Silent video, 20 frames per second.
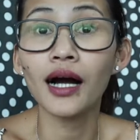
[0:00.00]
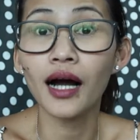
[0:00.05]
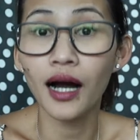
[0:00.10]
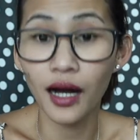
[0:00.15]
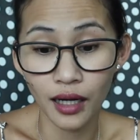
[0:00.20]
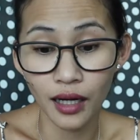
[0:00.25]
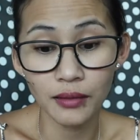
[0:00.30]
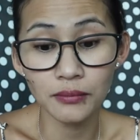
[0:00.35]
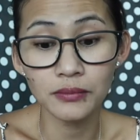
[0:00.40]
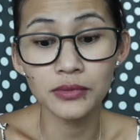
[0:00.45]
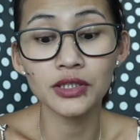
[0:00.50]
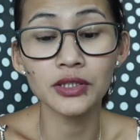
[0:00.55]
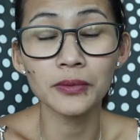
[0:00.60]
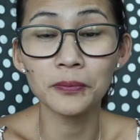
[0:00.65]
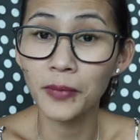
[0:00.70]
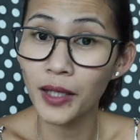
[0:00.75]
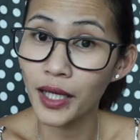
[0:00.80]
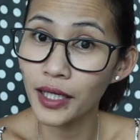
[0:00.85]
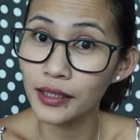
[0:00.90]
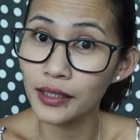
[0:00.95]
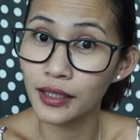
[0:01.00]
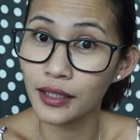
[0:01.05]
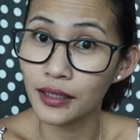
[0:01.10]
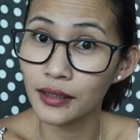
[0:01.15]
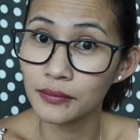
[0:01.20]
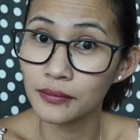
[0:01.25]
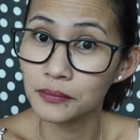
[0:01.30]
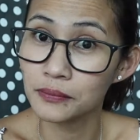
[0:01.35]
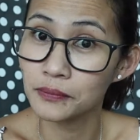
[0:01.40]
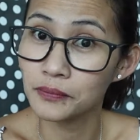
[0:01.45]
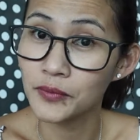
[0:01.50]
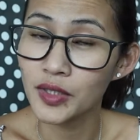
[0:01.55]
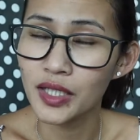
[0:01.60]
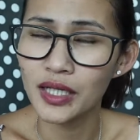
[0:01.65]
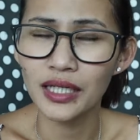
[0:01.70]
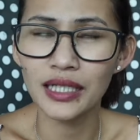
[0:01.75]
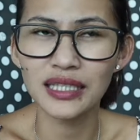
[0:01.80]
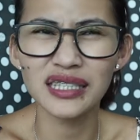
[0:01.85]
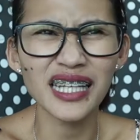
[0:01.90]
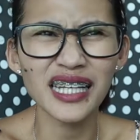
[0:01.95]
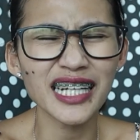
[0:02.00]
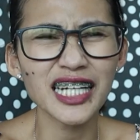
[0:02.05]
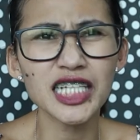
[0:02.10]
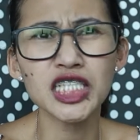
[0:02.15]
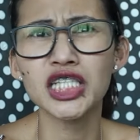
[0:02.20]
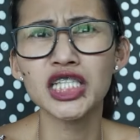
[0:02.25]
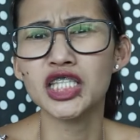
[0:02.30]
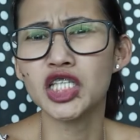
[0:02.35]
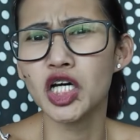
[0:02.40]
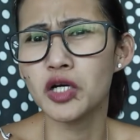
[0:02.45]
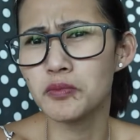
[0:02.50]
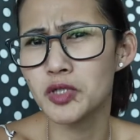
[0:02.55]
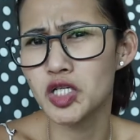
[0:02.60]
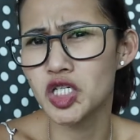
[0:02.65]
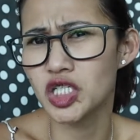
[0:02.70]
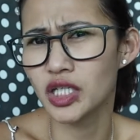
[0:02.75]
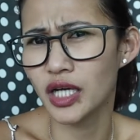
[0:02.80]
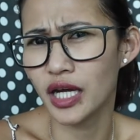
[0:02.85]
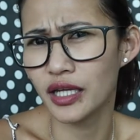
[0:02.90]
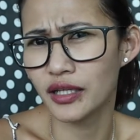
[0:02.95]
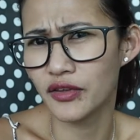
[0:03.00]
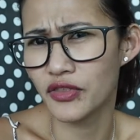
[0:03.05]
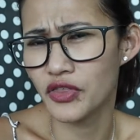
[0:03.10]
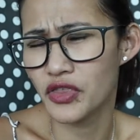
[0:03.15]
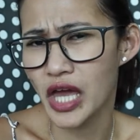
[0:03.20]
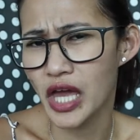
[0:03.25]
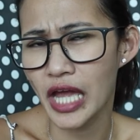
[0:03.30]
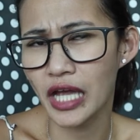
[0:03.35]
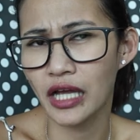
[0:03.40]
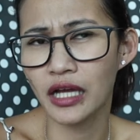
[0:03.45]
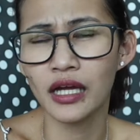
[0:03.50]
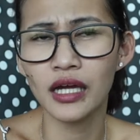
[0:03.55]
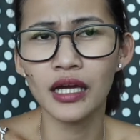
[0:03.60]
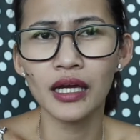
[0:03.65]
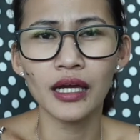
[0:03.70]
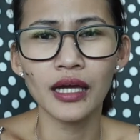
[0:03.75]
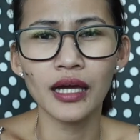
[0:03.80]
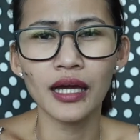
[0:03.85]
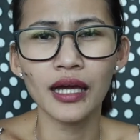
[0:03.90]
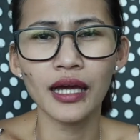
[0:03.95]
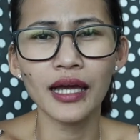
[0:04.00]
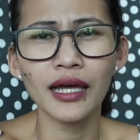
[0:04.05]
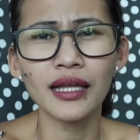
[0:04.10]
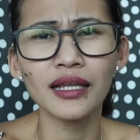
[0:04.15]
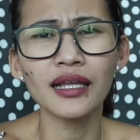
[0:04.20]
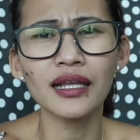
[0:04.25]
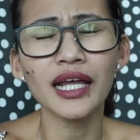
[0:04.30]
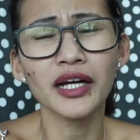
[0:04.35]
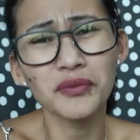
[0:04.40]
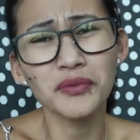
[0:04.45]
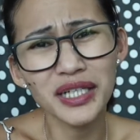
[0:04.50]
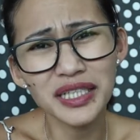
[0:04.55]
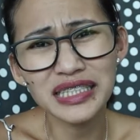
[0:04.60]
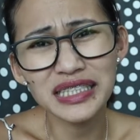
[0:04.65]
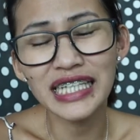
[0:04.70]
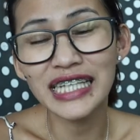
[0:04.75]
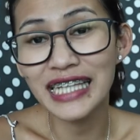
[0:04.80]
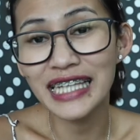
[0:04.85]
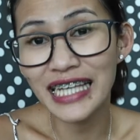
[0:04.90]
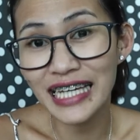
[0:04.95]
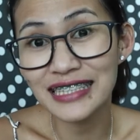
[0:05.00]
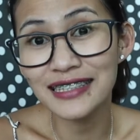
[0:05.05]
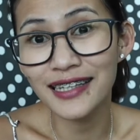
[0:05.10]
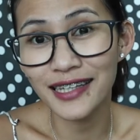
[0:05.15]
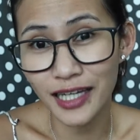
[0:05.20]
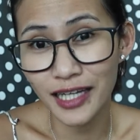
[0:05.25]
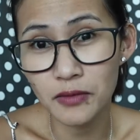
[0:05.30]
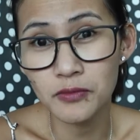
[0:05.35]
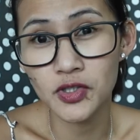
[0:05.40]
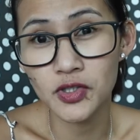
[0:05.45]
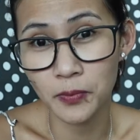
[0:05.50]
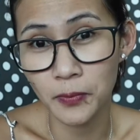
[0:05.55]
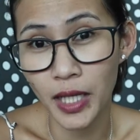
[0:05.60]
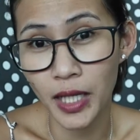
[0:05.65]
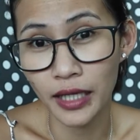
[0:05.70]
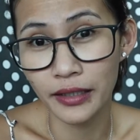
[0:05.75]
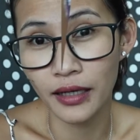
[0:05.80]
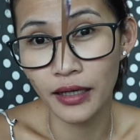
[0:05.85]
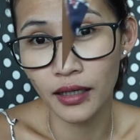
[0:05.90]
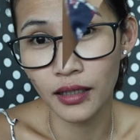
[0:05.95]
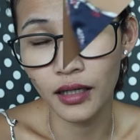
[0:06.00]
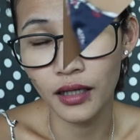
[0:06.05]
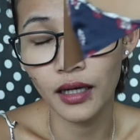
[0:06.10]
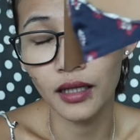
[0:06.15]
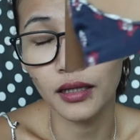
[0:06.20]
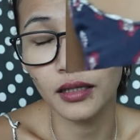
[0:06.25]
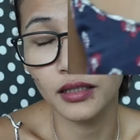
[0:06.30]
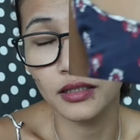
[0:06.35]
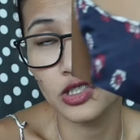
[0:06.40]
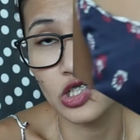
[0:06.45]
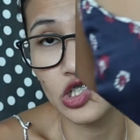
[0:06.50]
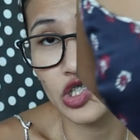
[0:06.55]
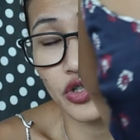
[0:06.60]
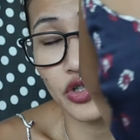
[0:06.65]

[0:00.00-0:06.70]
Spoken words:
I'm suplada. It's like a snobbish kind of thing. And like what I said, yes, I am suplada, and that's